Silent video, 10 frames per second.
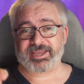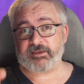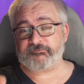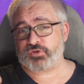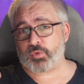
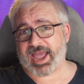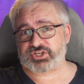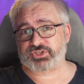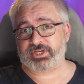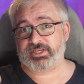If you
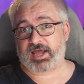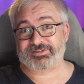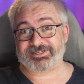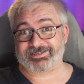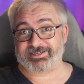actually
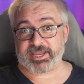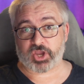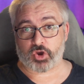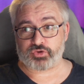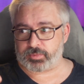loved
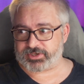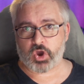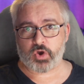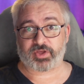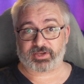Lego, you would
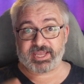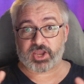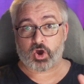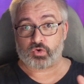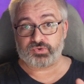know that
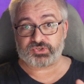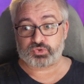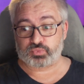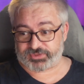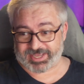
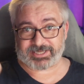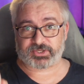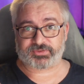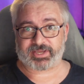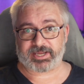Legos, with the S
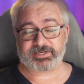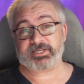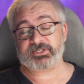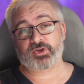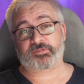on the end,
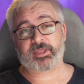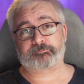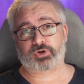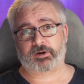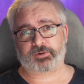is not the
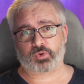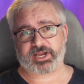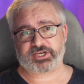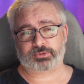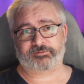appropriate
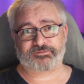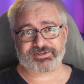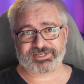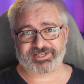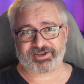way to refer
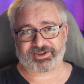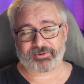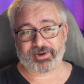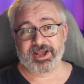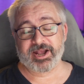to
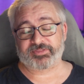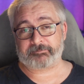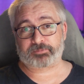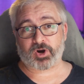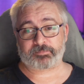Lego. The
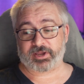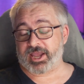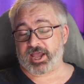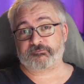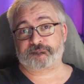proper,
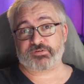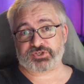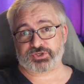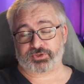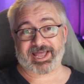
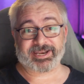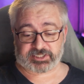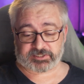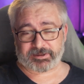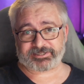official, and
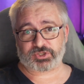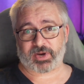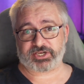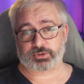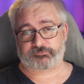expected
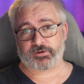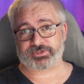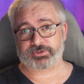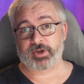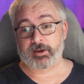way to refer
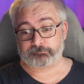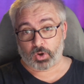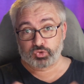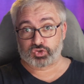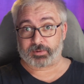to
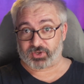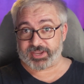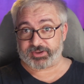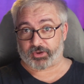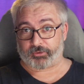multiple
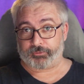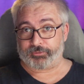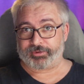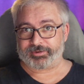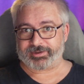Lego
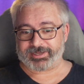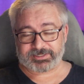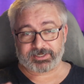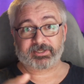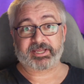
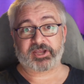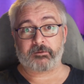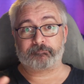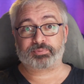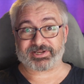is
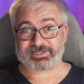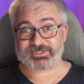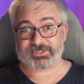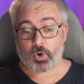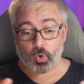Lego
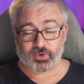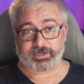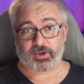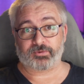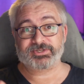bricks or
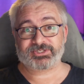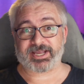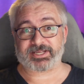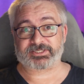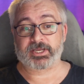Lego
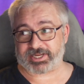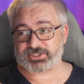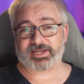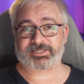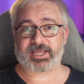sets.
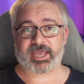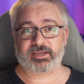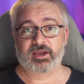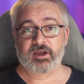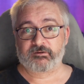It's like
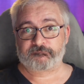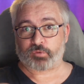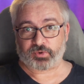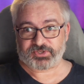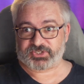saying
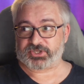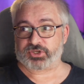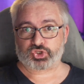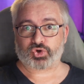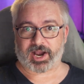Ford's
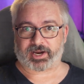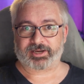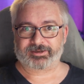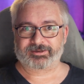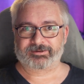truck
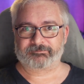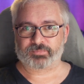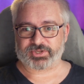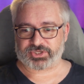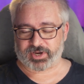
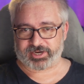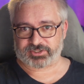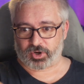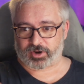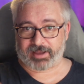when you're trying to
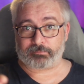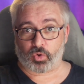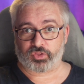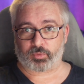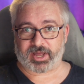talk about
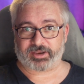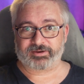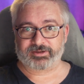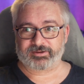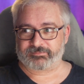more than
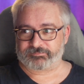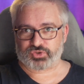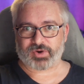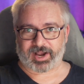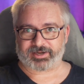one
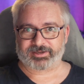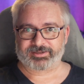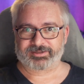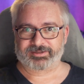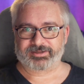truck.
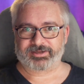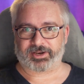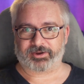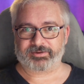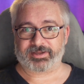You
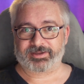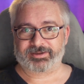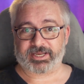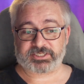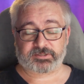know,
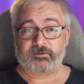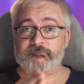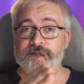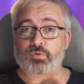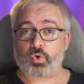it's
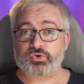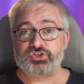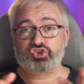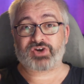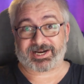Ford
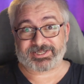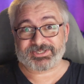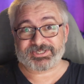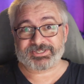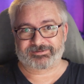
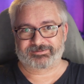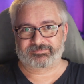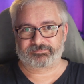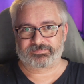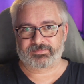trucks,
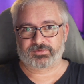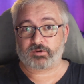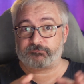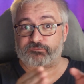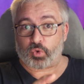
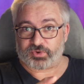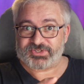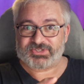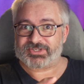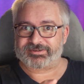not
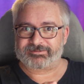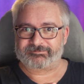Fords.